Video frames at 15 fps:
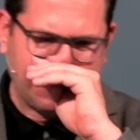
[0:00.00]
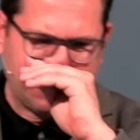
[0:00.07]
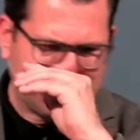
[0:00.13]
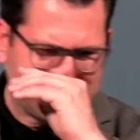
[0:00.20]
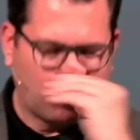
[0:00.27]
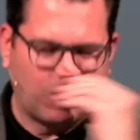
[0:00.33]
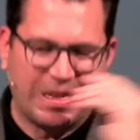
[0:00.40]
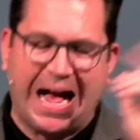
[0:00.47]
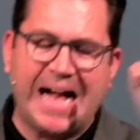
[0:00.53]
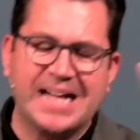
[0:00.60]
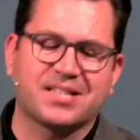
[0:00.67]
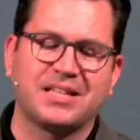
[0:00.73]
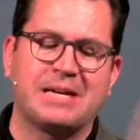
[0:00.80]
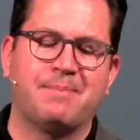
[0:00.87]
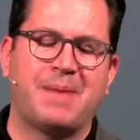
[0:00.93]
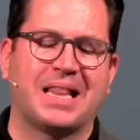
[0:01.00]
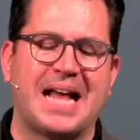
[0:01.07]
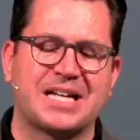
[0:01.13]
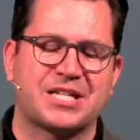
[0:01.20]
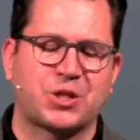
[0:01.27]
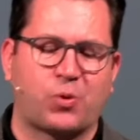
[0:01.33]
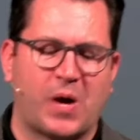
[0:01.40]
So lastly, my
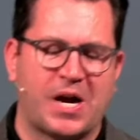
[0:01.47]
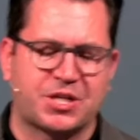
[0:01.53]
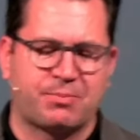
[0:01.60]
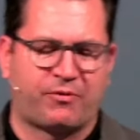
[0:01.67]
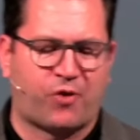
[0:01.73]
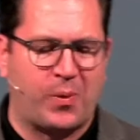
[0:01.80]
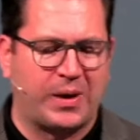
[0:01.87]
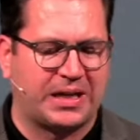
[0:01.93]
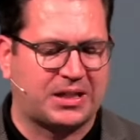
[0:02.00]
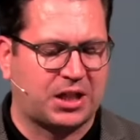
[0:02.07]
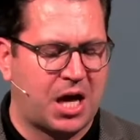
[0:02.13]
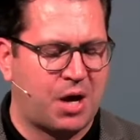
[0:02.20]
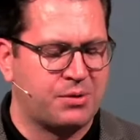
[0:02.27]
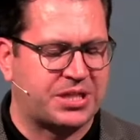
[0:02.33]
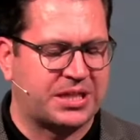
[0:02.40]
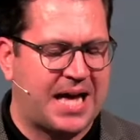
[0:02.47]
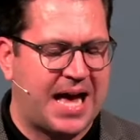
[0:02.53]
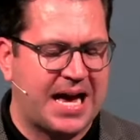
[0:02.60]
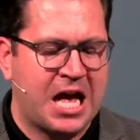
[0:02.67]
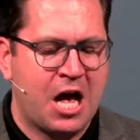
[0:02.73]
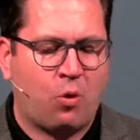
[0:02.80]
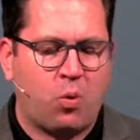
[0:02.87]
last question before we close
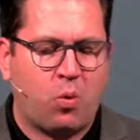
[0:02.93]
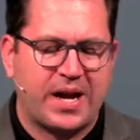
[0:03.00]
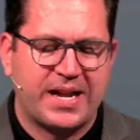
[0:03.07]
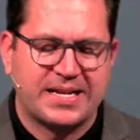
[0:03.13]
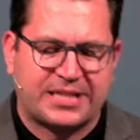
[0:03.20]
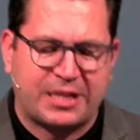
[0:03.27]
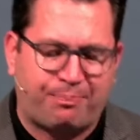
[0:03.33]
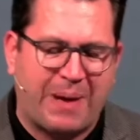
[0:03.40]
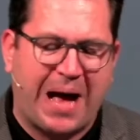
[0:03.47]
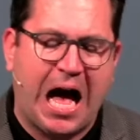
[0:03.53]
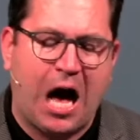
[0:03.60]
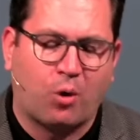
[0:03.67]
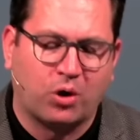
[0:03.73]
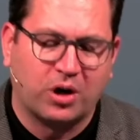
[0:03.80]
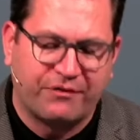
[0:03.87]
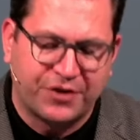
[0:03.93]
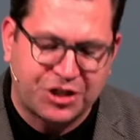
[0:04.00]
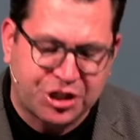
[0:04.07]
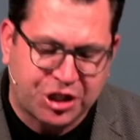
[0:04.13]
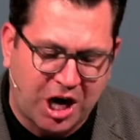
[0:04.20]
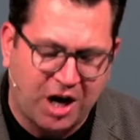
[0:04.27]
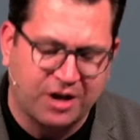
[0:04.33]
tonight, what is the power of the
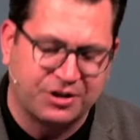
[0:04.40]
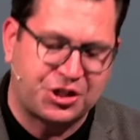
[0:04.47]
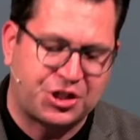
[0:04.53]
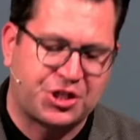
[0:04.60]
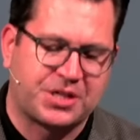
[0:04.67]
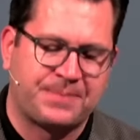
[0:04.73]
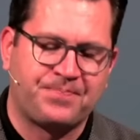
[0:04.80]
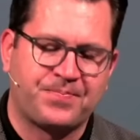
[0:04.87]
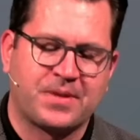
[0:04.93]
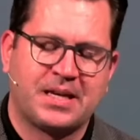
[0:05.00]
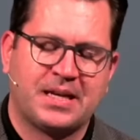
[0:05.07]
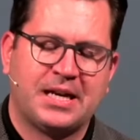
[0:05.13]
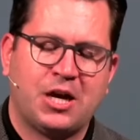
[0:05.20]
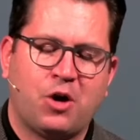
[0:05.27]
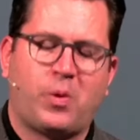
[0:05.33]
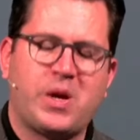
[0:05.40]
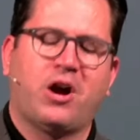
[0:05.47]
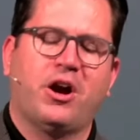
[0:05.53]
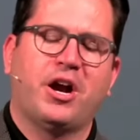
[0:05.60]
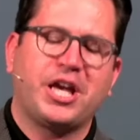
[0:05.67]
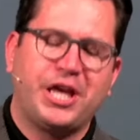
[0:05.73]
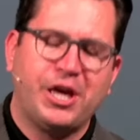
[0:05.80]
church? We
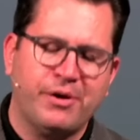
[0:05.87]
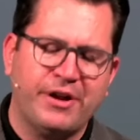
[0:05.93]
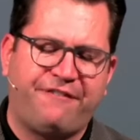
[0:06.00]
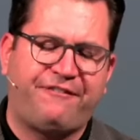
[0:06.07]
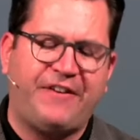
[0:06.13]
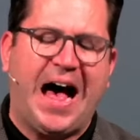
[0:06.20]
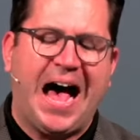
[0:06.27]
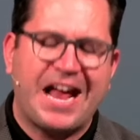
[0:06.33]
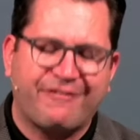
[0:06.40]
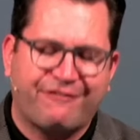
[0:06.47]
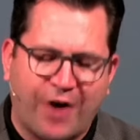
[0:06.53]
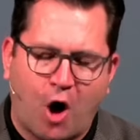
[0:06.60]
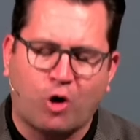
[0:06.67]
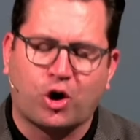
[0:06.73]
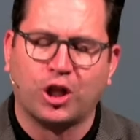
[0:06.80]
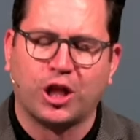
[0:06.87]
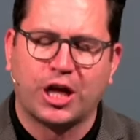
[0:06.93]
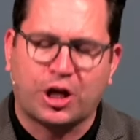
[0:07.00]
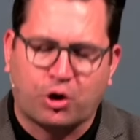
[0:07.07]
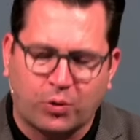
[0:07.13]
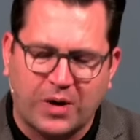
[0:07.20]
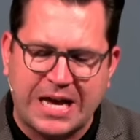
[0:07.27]
are a unified vocal
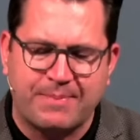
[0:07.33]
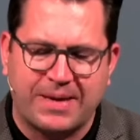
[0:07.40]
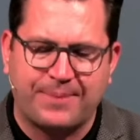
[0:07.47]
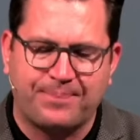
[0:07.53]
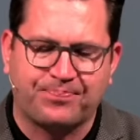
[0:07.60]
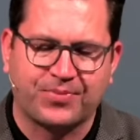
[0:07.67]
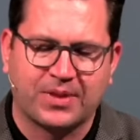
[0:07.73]
agreement.